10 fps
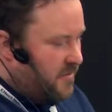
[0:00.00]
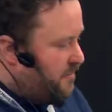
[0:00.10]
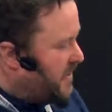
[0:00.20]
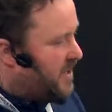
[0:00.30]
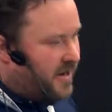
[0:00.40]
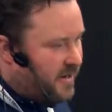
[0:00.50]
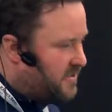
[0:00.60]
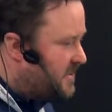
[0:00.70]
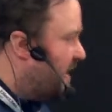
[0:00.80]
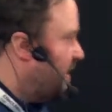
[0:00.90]
put it in a
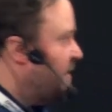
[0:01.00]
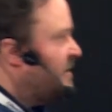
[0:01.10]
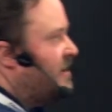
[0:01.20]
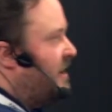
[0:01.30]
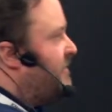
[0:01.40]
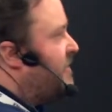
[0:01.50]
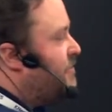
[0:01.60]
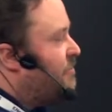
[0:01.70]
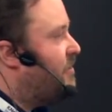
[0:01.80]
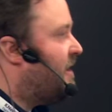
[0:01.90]
container, and then
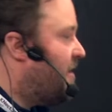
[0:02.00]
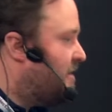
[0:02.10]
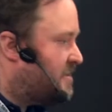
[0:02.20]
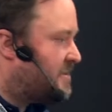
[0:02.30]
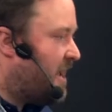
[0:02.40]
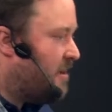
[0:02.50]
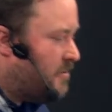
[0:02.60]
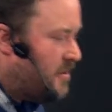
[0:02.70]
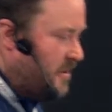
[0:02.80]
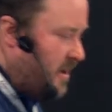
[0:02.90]
throw it out and scale